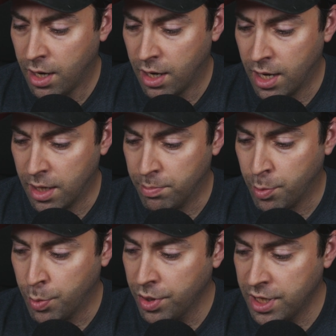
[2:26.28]
But
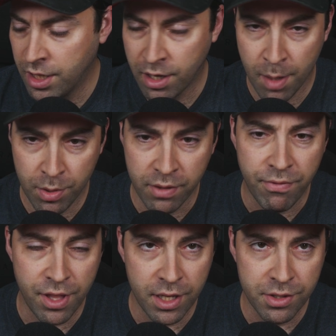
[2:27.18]
we will need a couple of
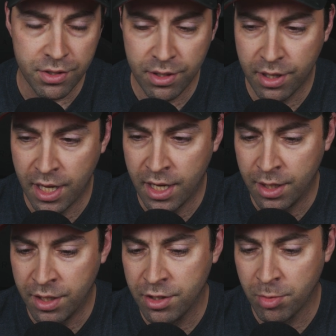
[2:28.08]
things,
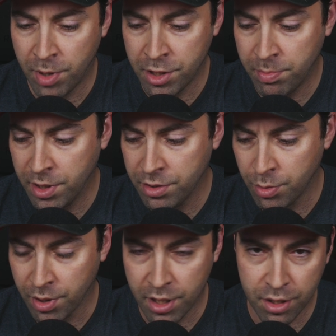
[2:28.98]
and this is a budget build, so
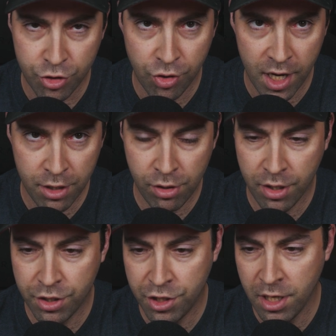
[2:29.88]
we're going to try and do it
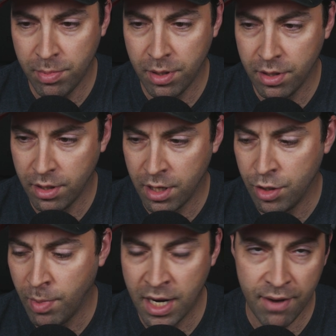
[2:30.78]
on the cheap, and
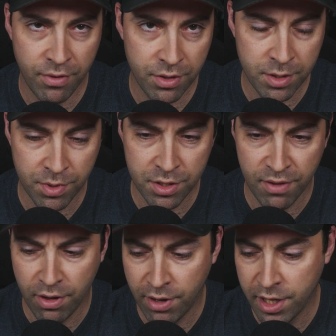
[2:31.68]
you might have some of the
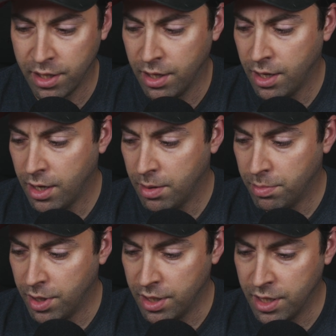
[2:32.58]
stuff already,
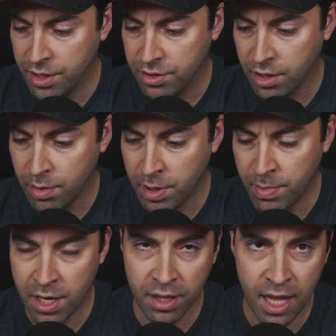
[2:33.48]
but it's going to be
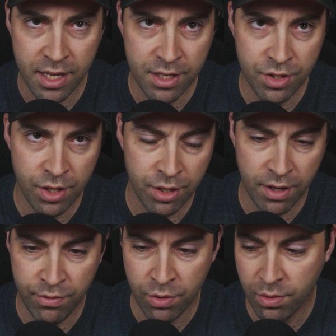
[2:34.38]
made a lot easier
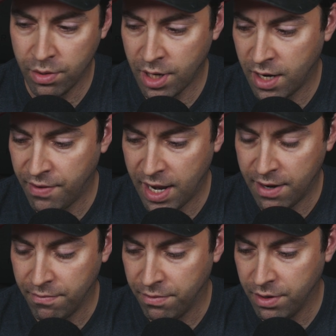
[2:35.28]
if you kind of
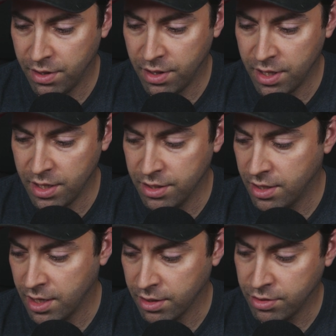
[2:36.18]
have these things.